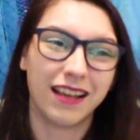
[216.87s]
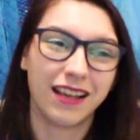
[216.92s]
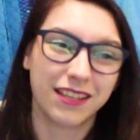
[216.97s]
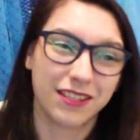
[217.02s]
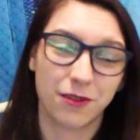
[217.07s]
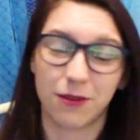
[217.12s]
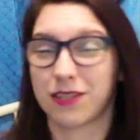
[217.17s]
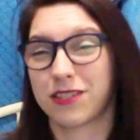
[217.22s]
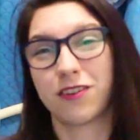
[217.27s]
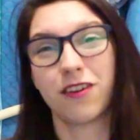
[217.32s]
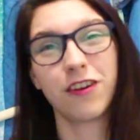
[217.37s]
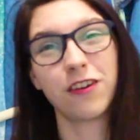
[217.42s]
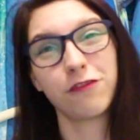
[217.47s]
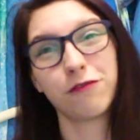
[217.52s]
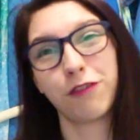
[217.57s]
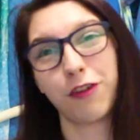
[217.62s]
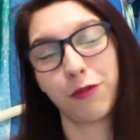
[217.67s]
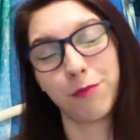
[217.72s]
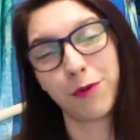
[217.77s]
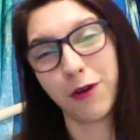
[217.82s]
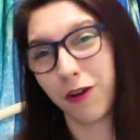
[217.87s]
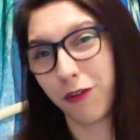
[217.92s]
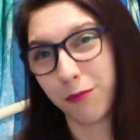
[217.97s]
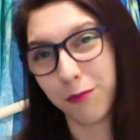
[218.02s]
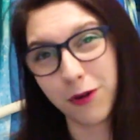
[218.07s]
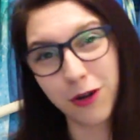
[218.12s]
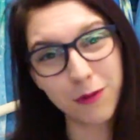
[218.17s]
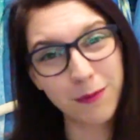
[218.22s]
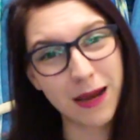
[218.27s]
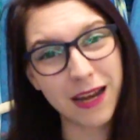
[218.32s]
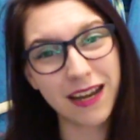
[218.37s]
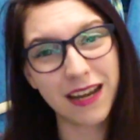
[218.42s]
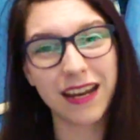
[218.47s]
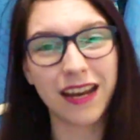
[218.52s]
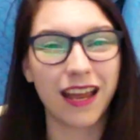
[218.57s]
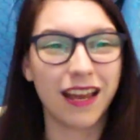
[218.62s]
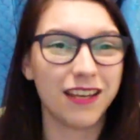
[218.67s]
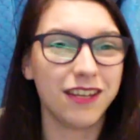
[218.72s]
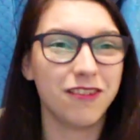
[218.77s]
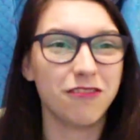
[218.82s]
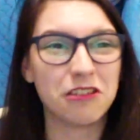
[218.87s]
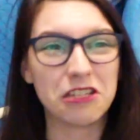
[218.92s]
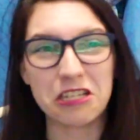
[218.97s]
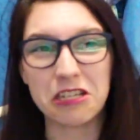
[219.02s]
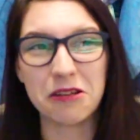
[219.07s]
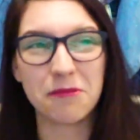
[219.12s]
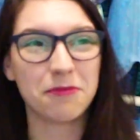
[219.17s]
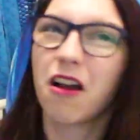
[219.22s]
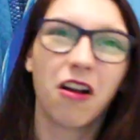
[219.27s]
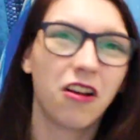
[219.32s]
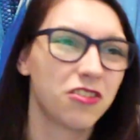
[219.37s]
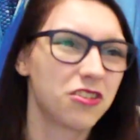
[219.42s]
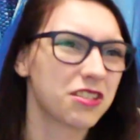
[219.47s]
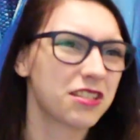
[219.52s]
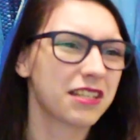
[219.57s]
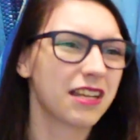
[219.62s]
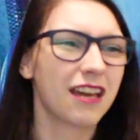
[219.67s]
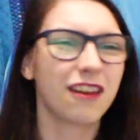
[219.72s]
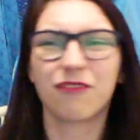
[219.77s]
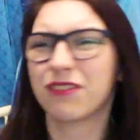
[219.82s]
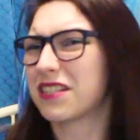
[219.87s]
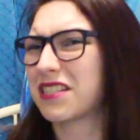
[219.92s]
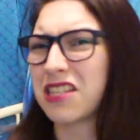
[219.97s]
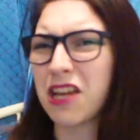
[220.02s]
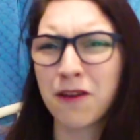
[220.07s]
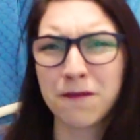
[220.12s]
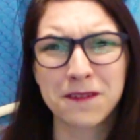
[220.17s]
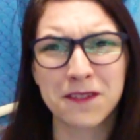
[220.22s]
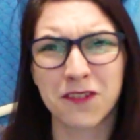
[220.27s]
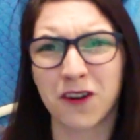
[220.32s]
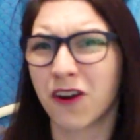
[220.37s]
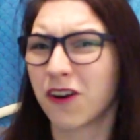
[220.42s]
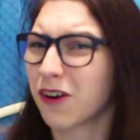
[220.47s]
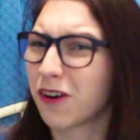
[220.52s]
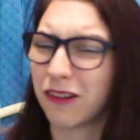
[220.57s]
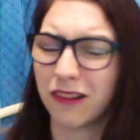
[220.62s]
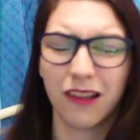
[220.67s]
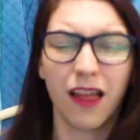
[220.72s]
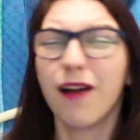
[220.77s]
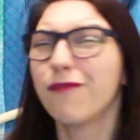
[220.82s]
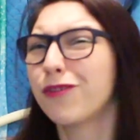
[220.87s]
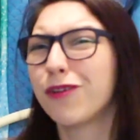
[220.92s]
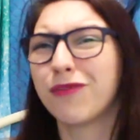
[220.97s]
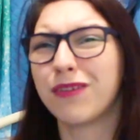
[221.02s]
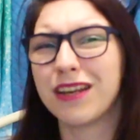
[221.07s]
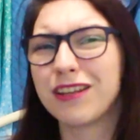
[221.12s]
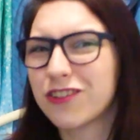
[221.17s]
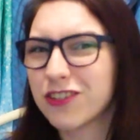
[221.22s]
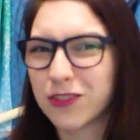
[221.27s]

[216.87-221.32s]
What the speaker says: So I started with both mermaiding and YouTube on just kind of a self-starter love of it,